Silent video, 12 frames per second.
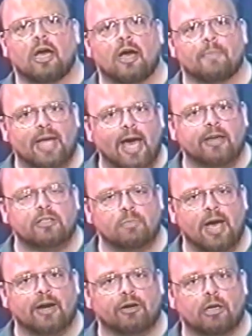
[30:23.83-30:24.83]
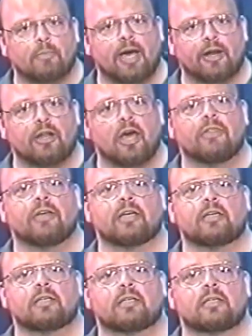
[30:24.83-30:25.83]
I mean, how does matter come out of nothing?
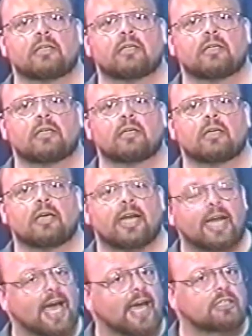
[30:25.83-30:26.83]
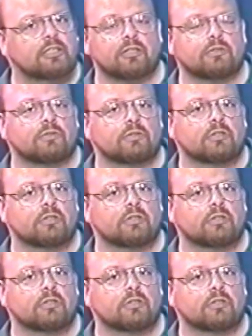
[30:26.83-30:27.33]
And it had to.